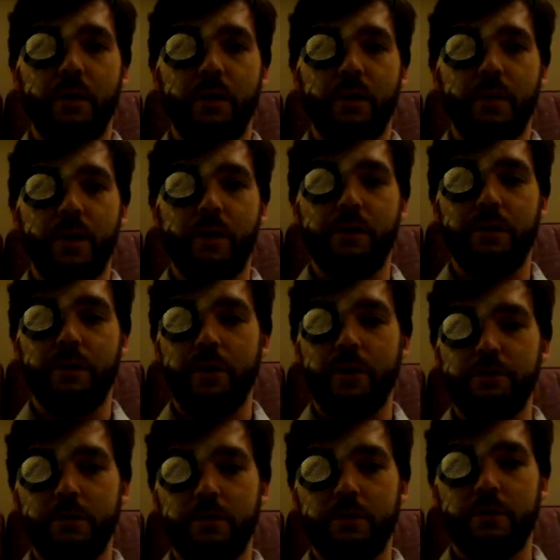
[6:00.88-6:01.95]
I'm not
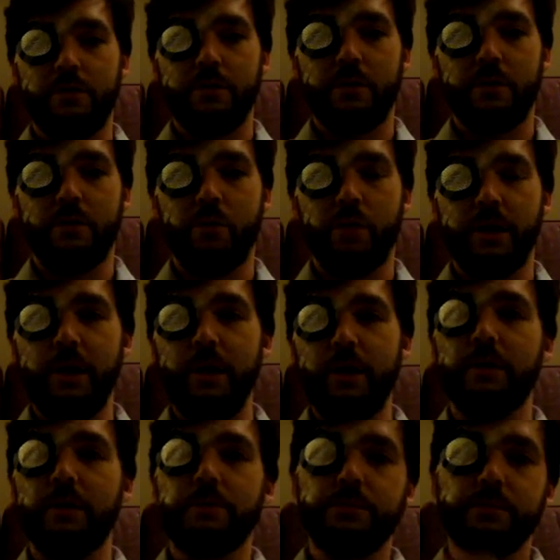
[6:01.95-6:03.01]
nauseous or weak,
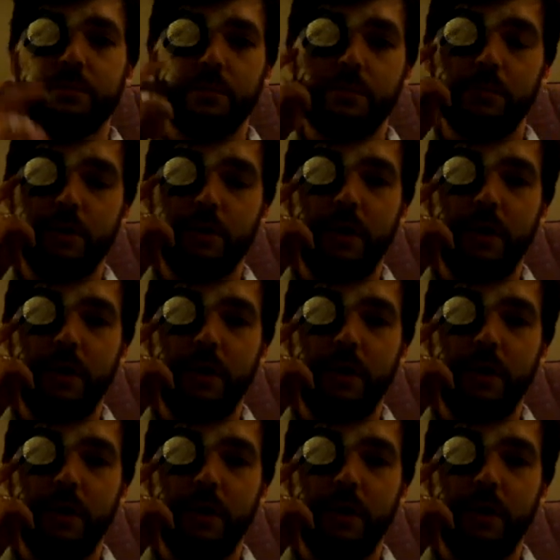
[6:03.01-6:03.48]
so